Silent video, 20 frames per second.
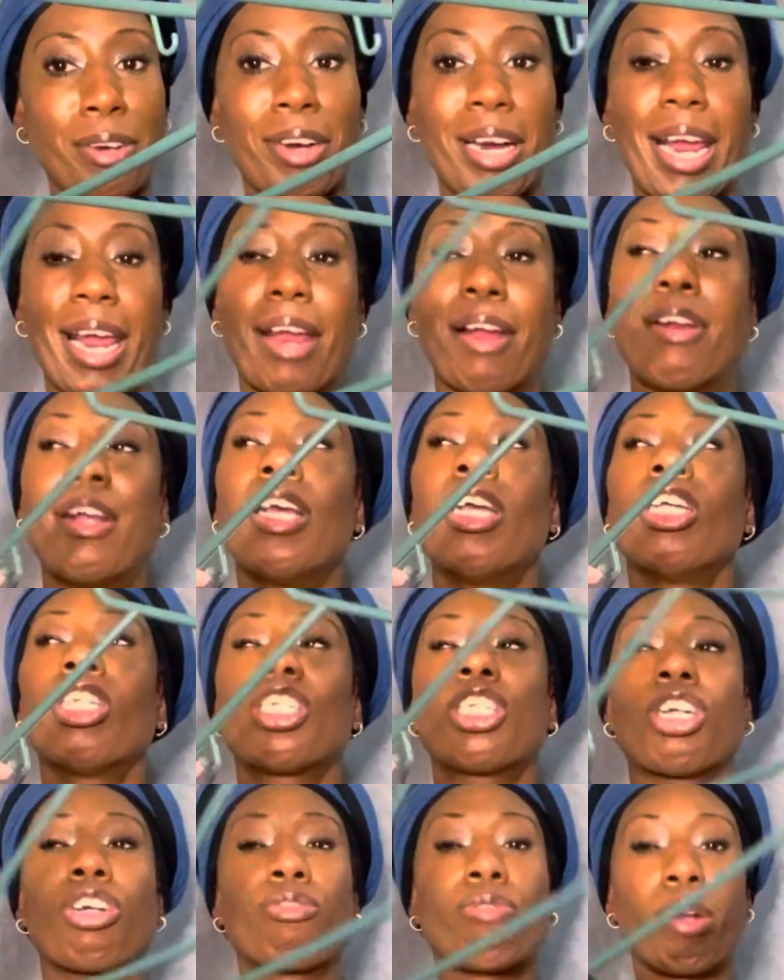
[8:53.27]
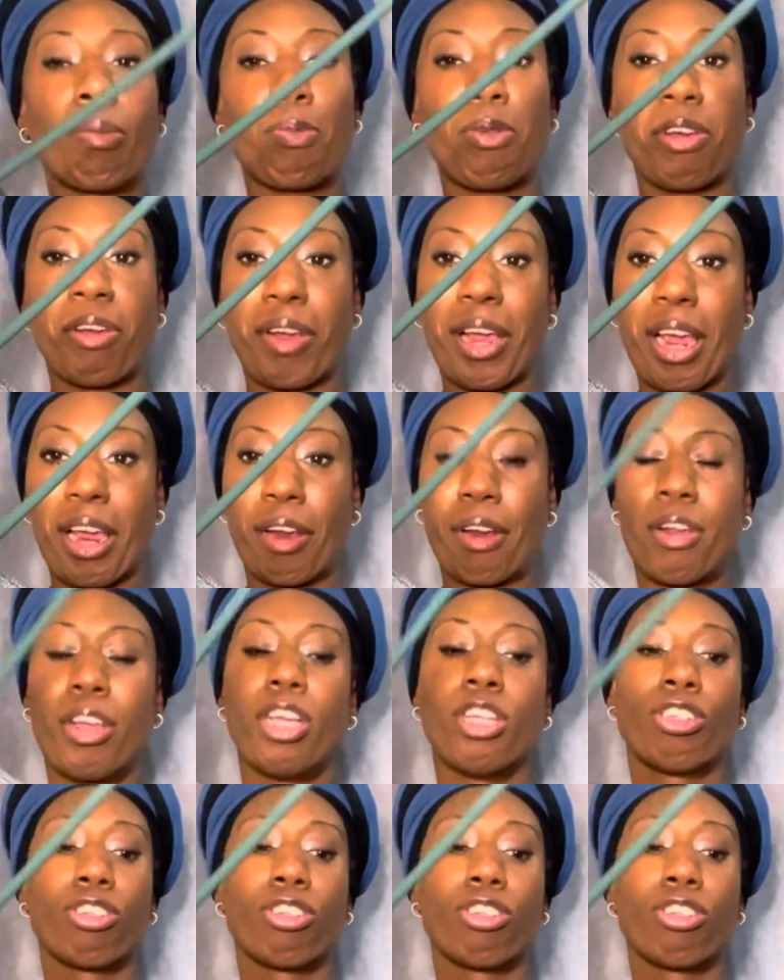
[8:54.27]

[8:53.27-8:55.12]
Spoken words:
your hair to grip your hair.